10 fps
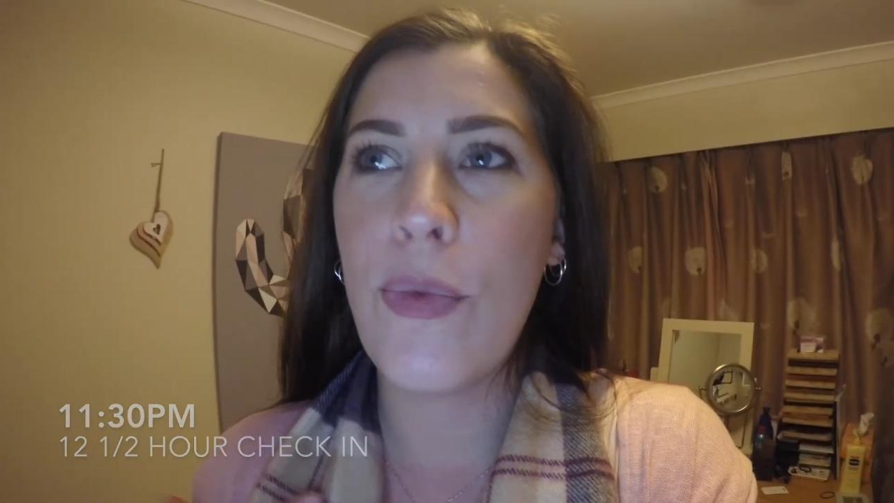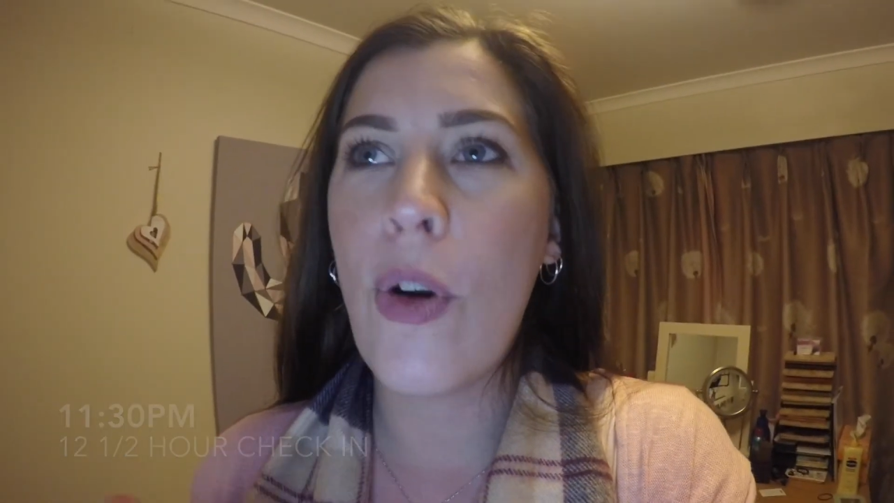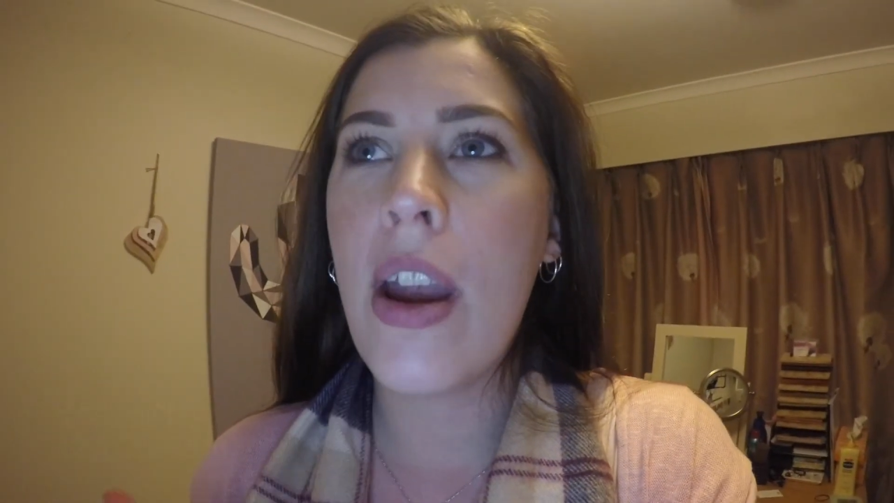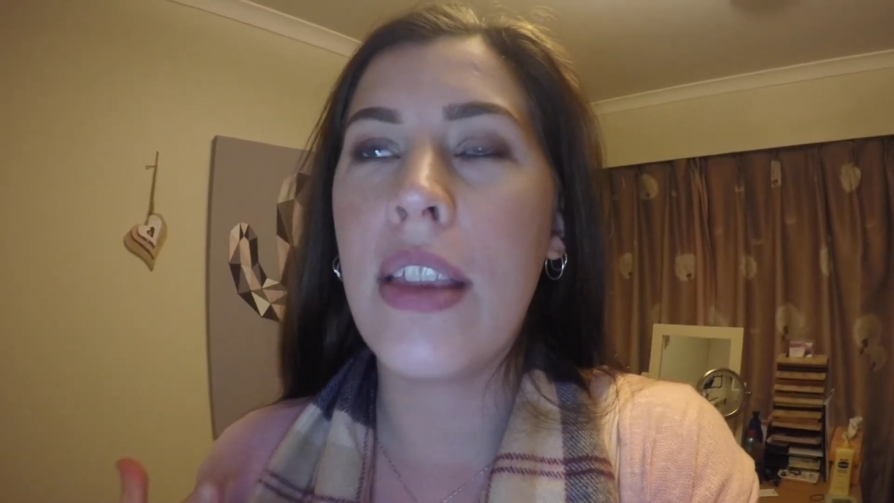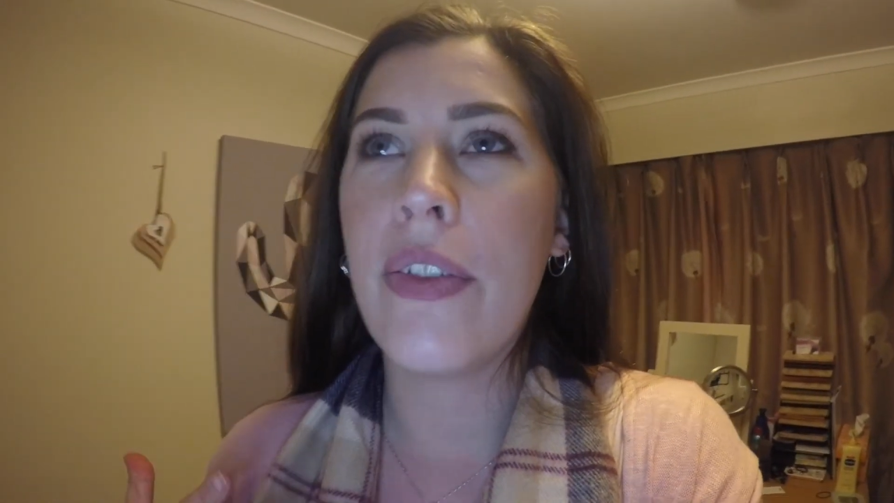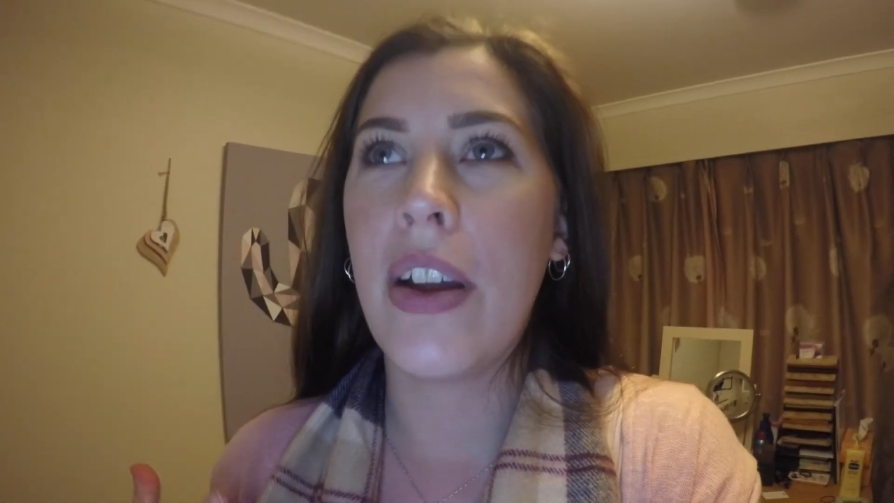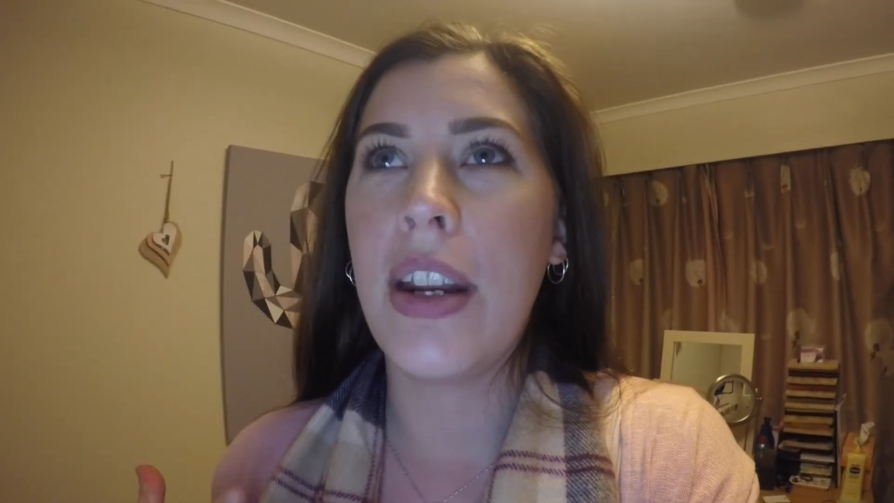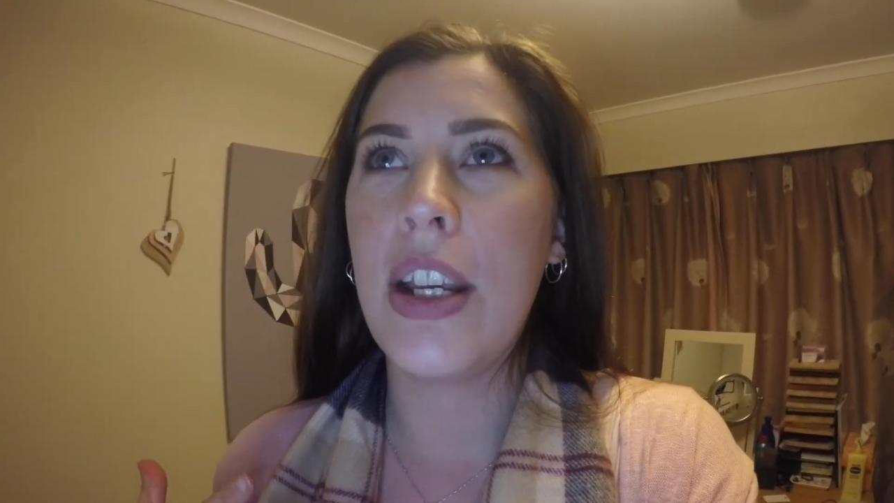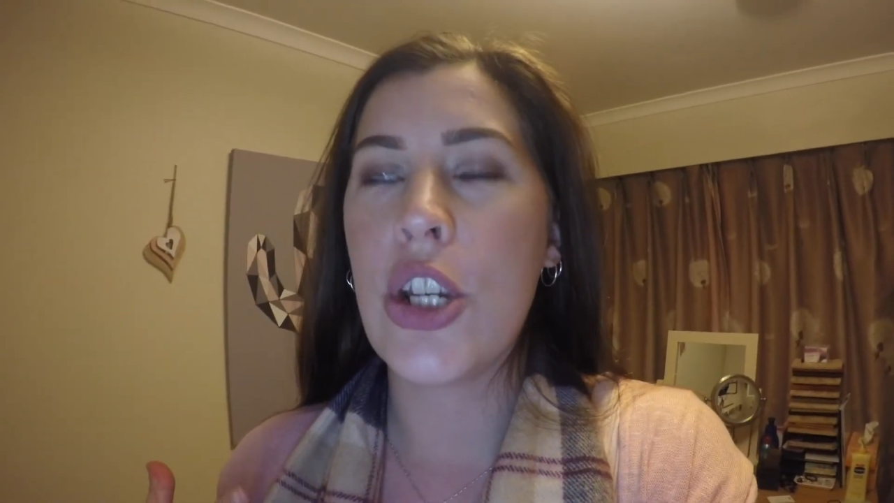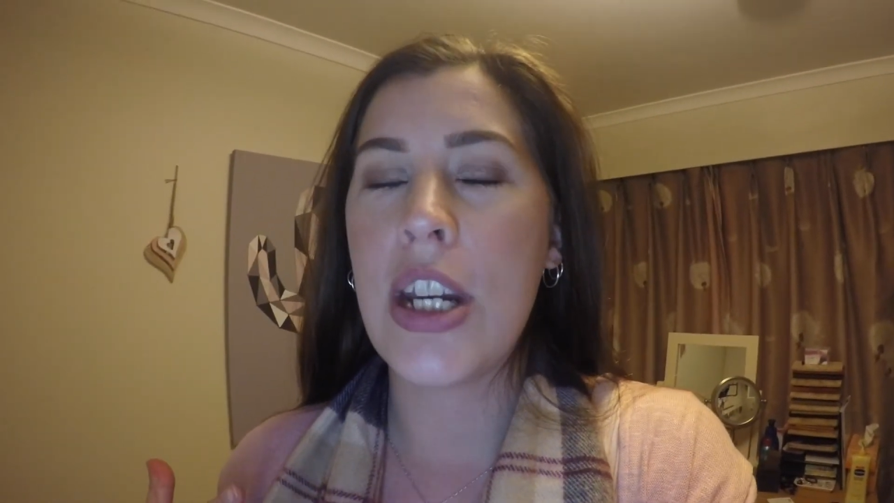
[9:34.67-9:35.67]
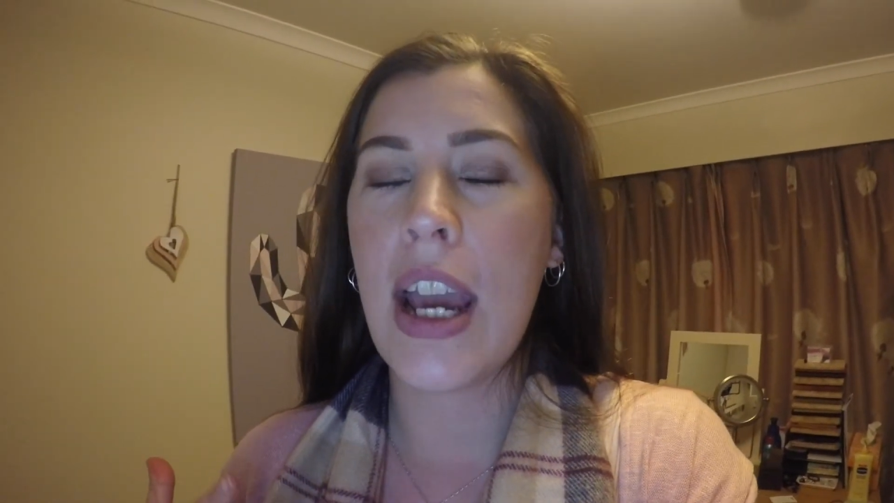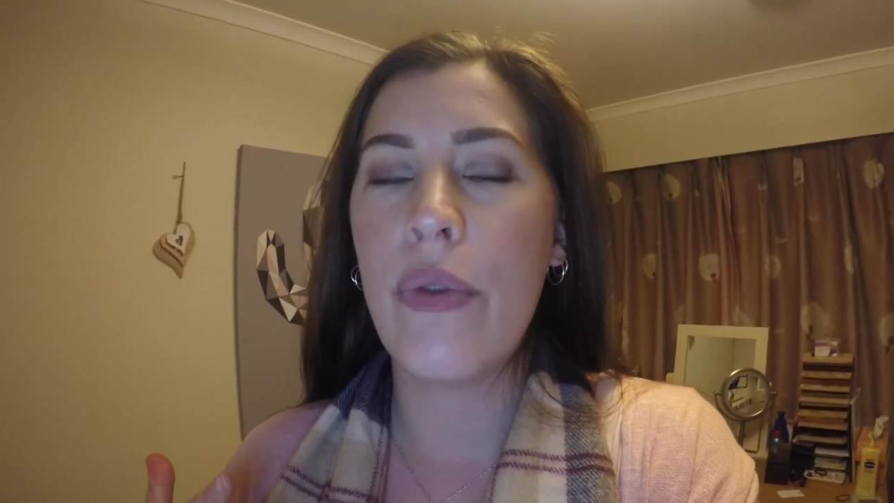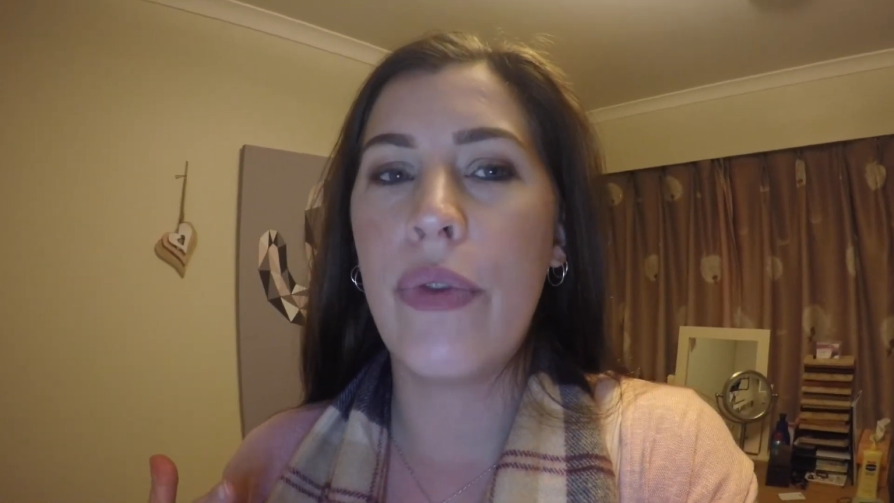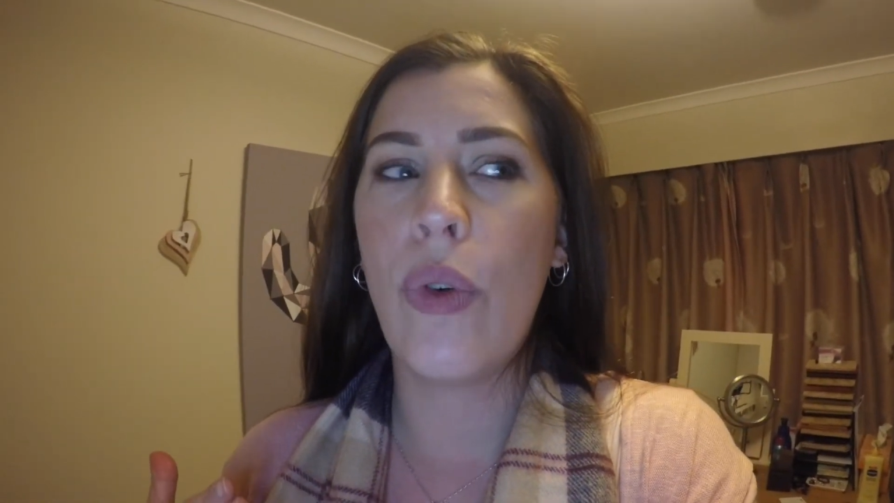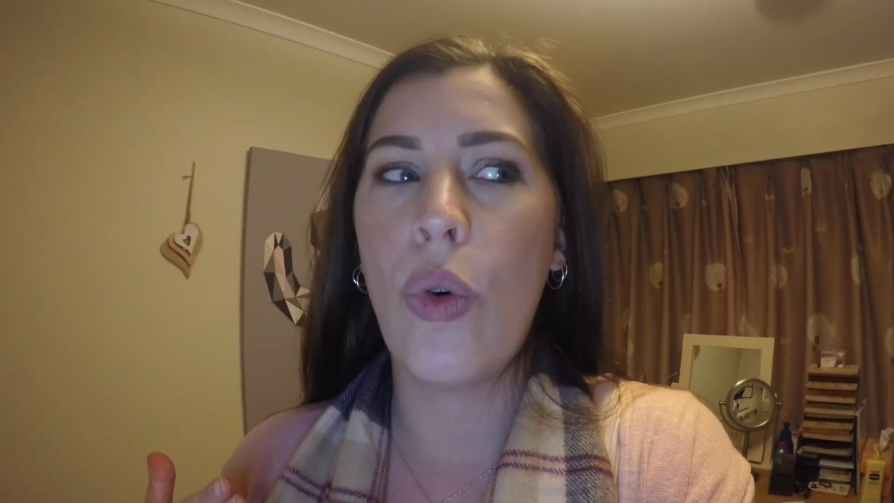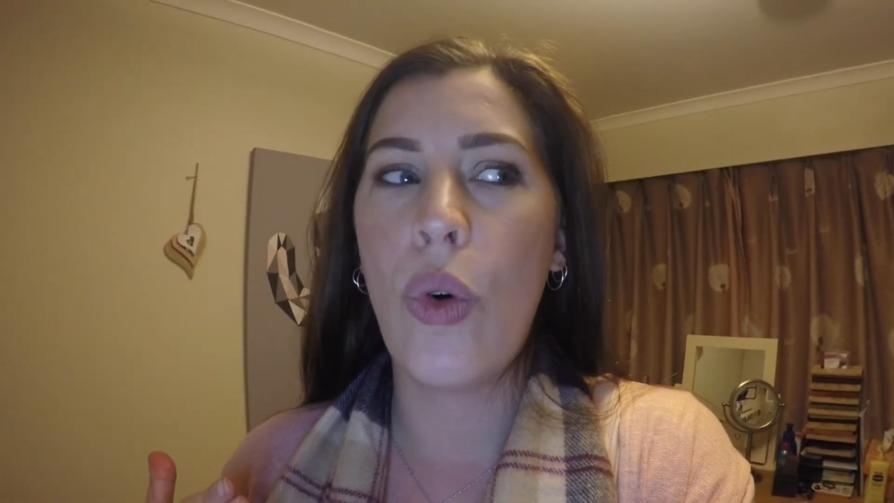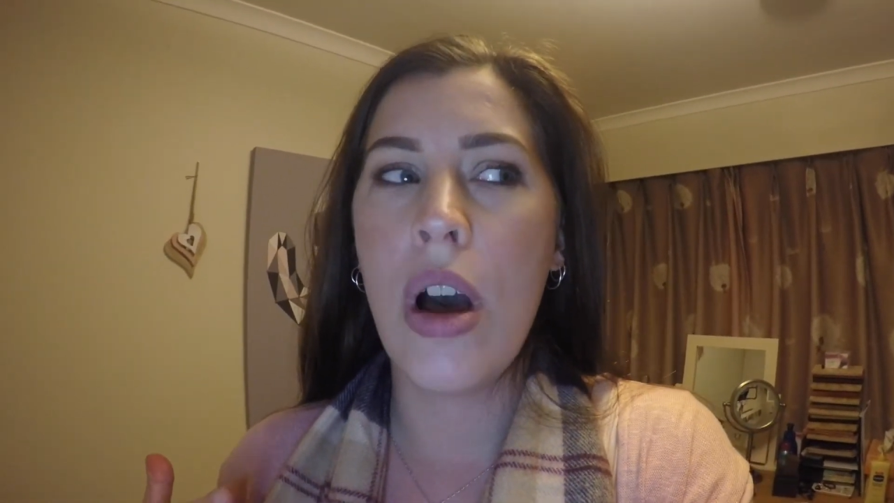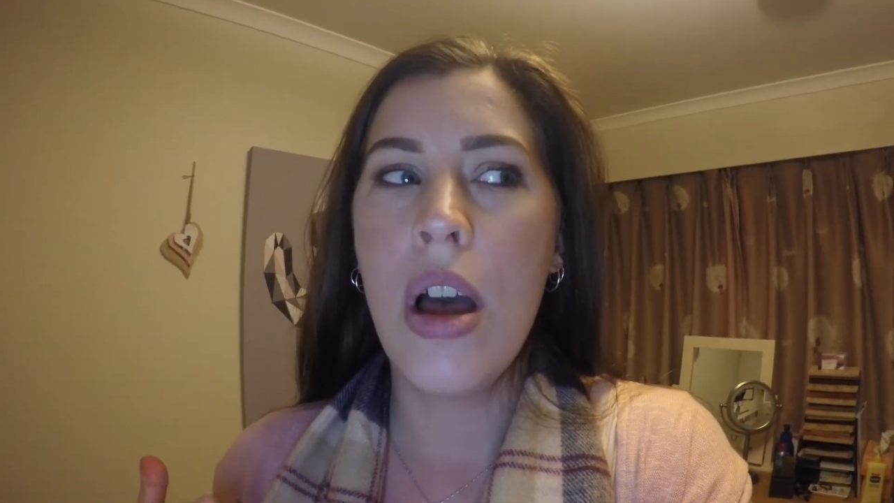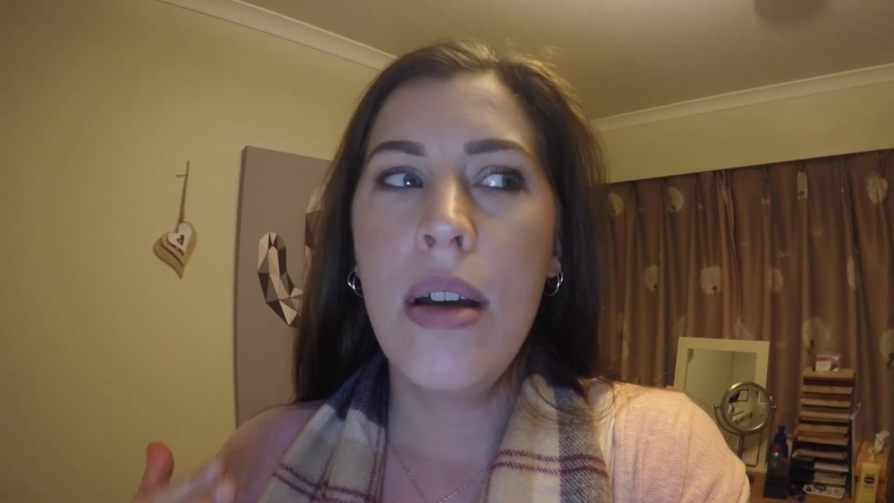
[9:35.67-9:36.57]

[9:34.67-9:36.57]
wearing the foundation now for